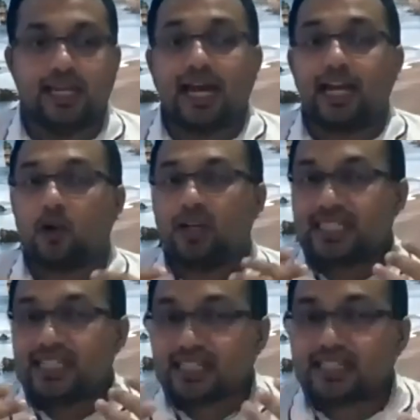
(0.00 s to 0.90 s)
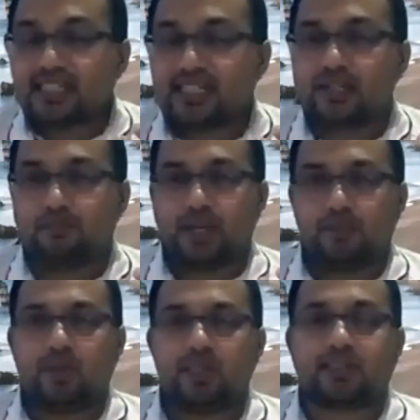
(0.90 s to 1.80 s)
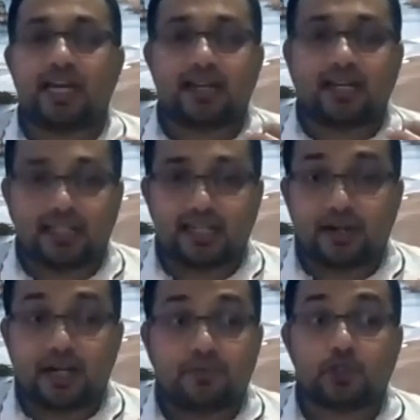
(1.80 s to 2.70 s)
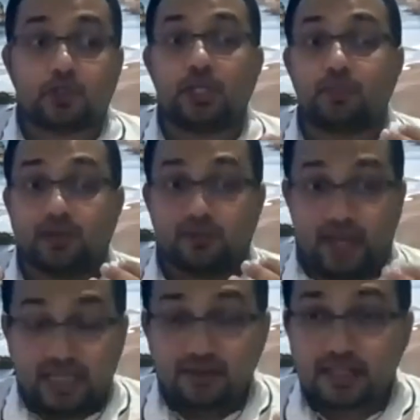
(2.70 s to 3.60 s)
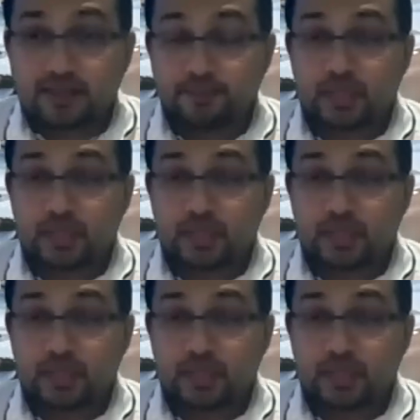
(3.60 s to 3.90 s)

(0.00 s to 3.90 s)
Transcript: and only 16 papers directly relevant to human values.